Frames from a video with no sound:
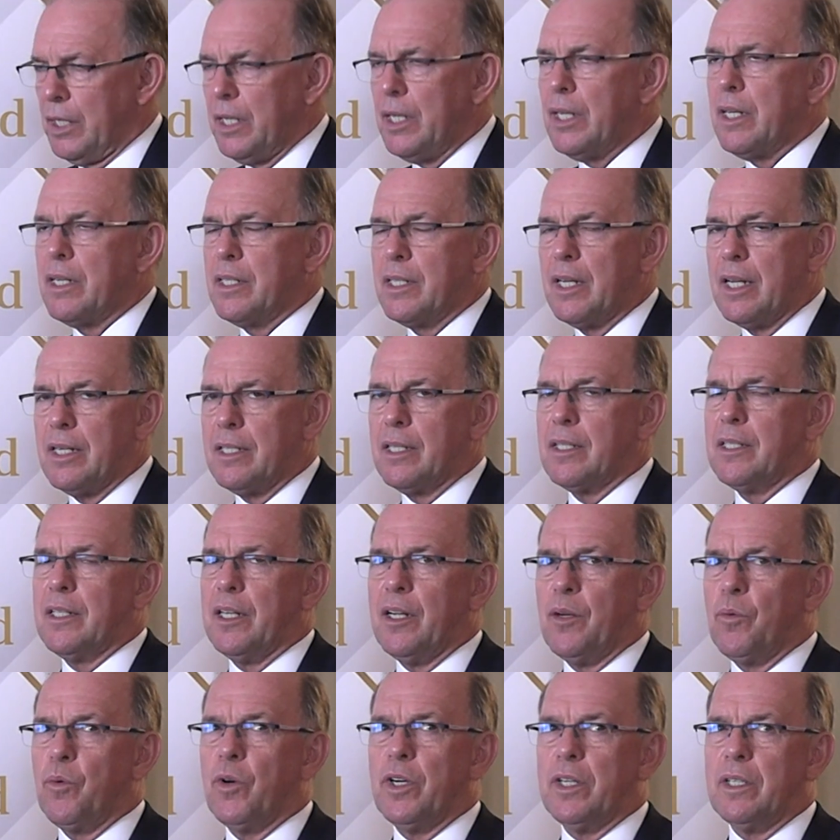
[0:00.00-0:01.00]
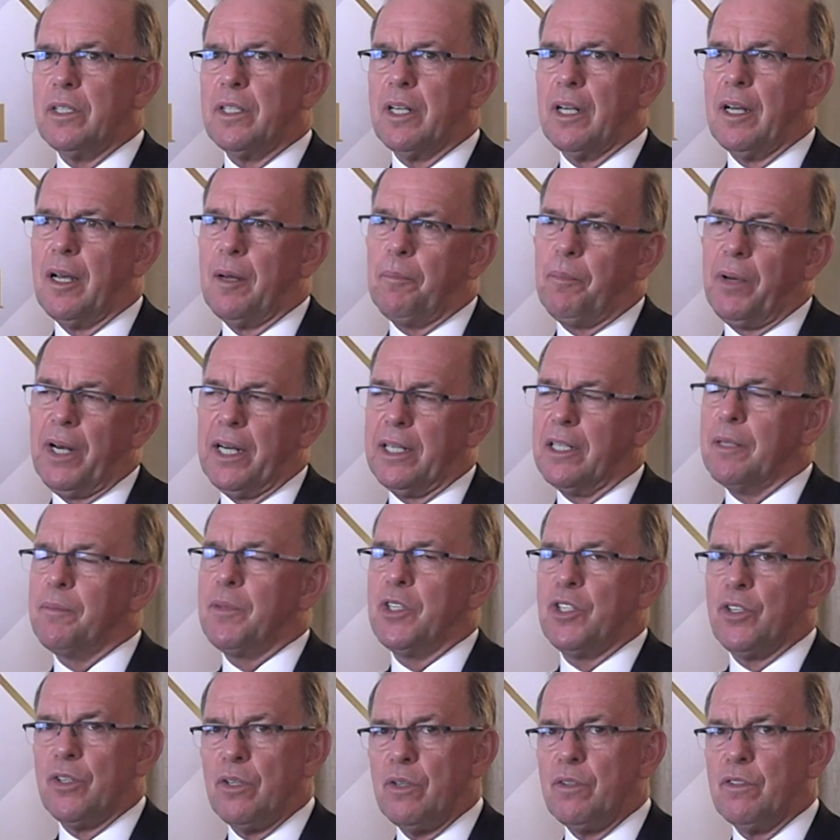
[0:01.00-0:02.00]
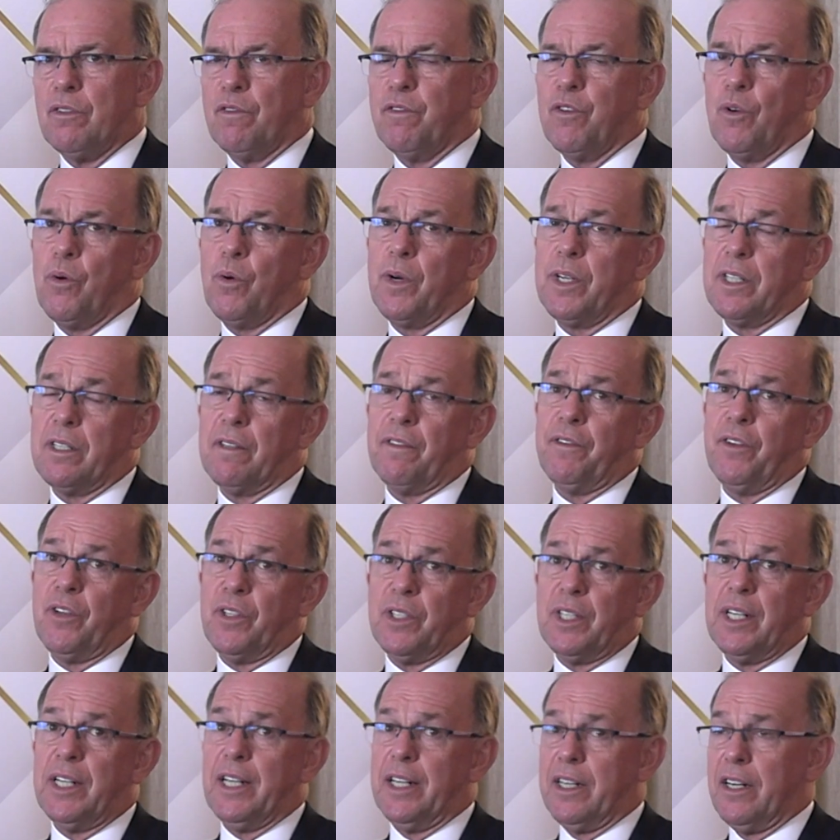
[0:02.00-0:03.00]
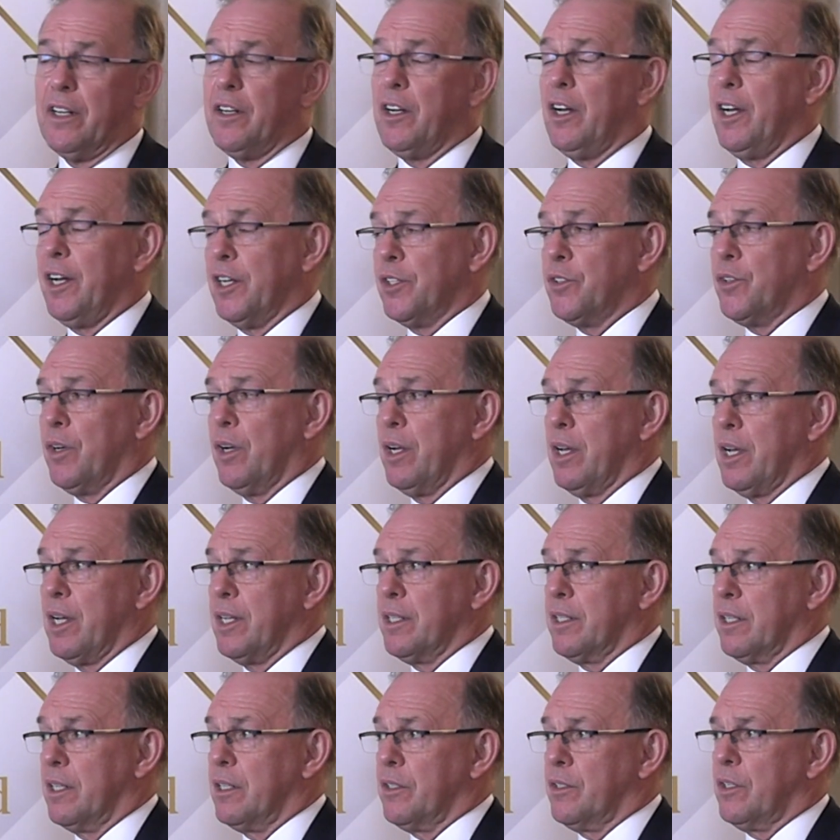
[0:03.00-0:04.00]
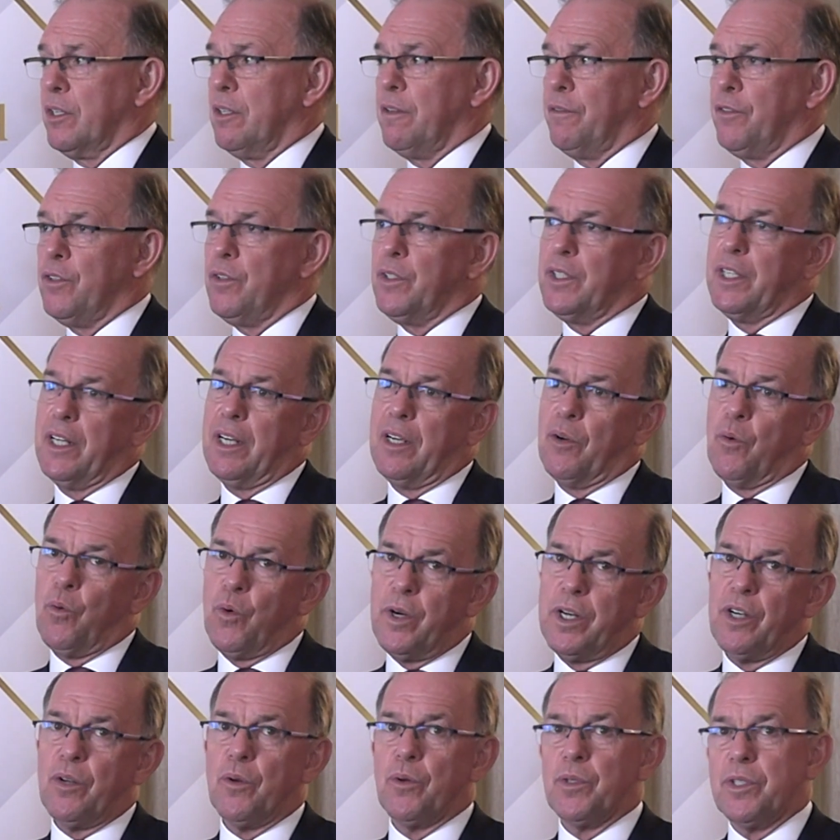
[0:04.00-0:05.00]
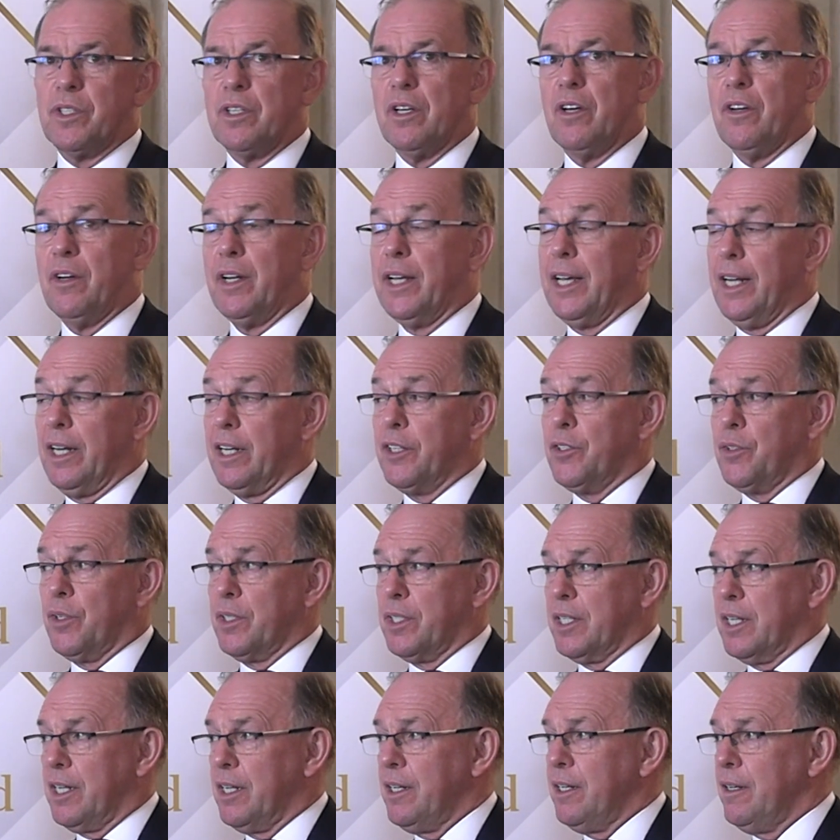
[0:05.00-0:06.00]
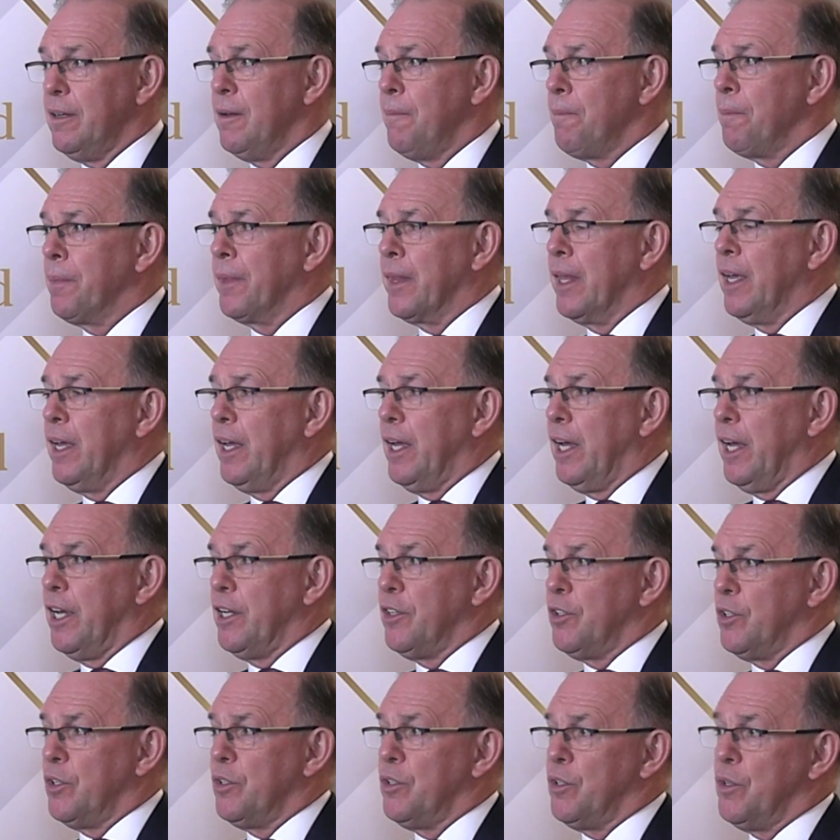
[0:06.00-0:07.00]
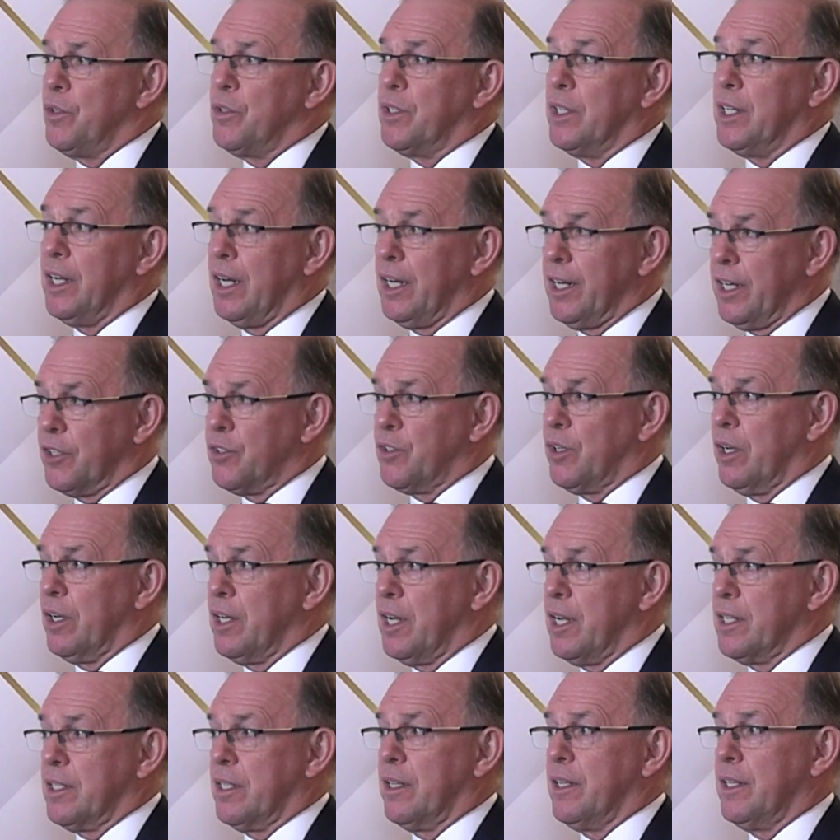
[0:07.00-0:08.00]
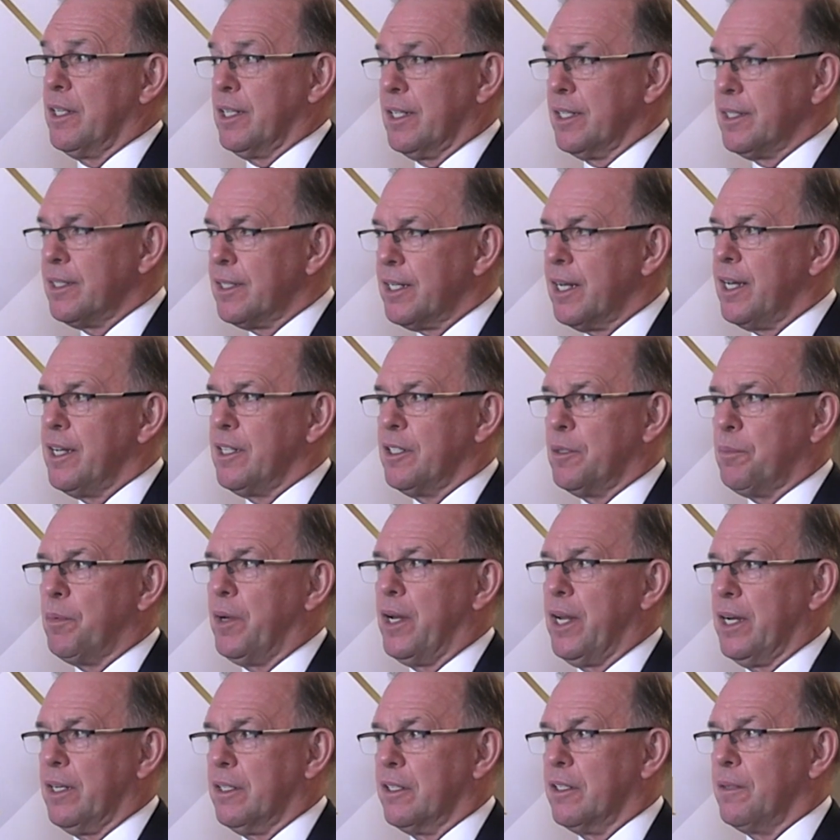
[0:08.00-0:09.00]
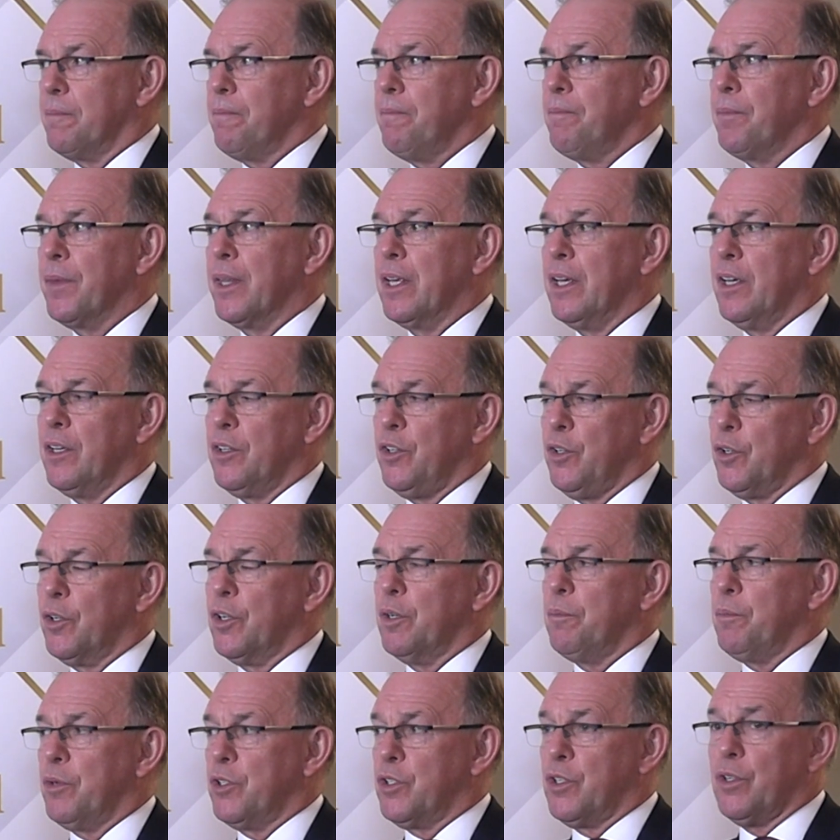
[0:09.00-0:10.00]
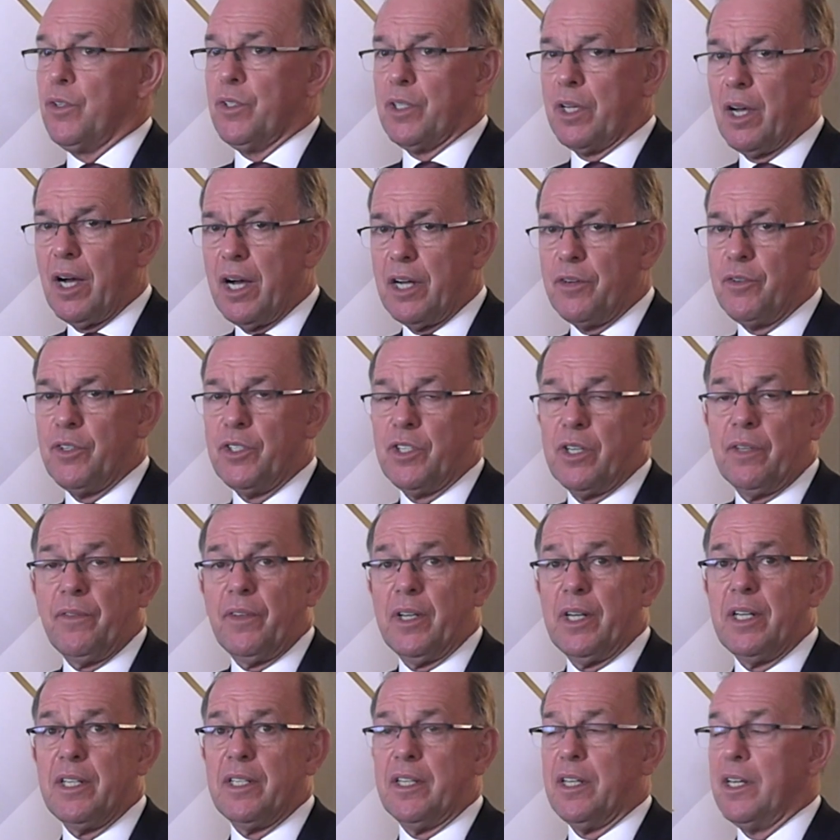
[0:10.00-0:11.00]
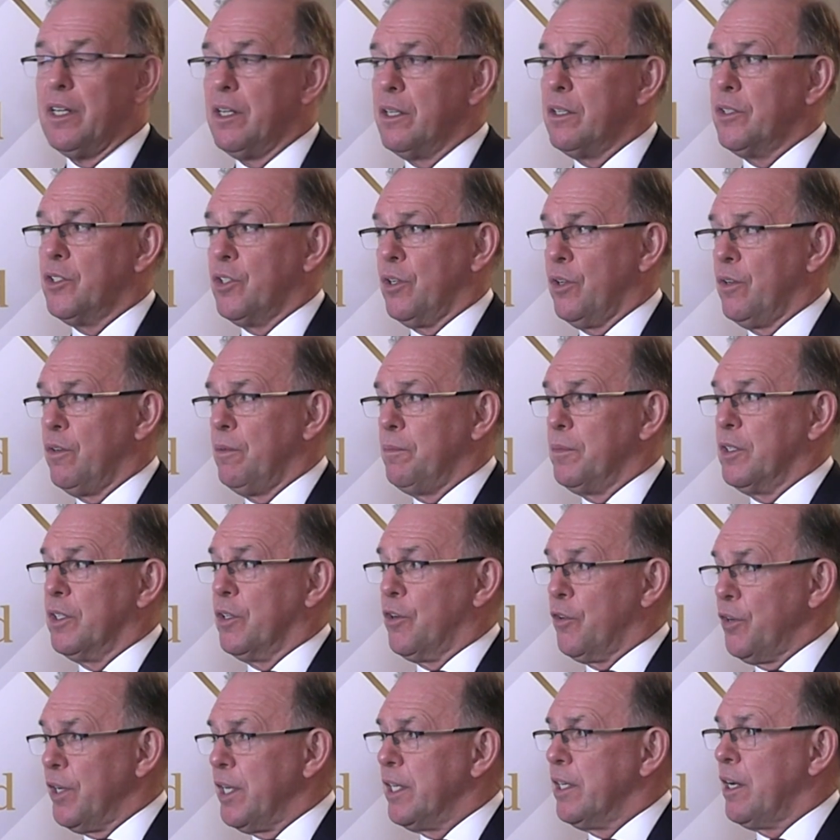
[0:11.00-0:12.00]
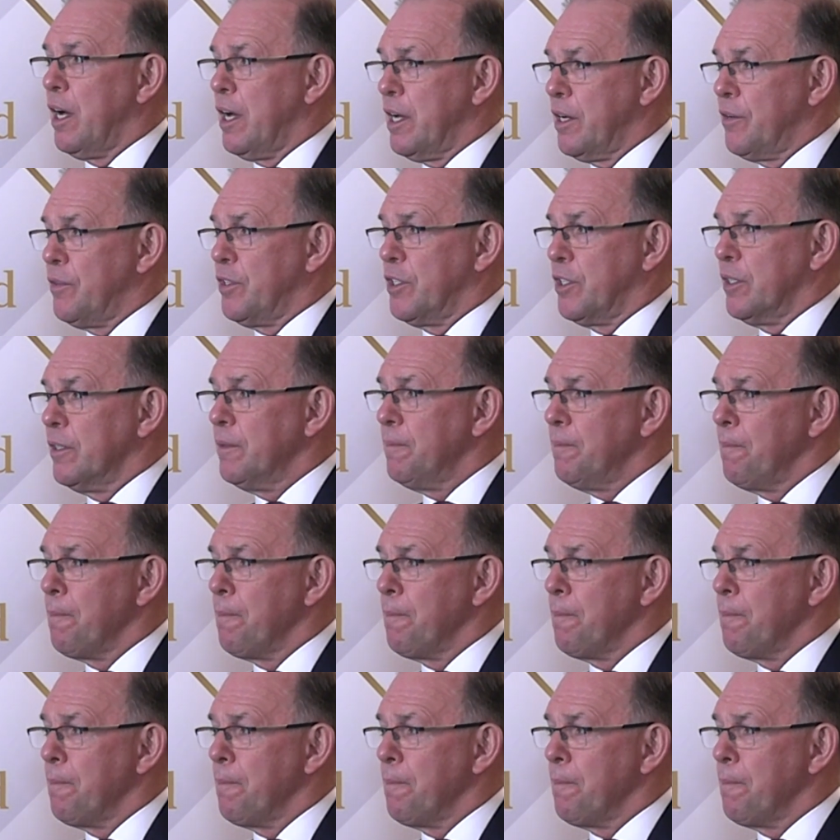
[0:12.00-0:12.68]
Yes, as I said, what platinum is used for is firstly in an electrolyzer. So if you take wind or solar electricity and you use an electrolyzer that contains platinum, you can produce hydrogen that is then termed green hydrogen.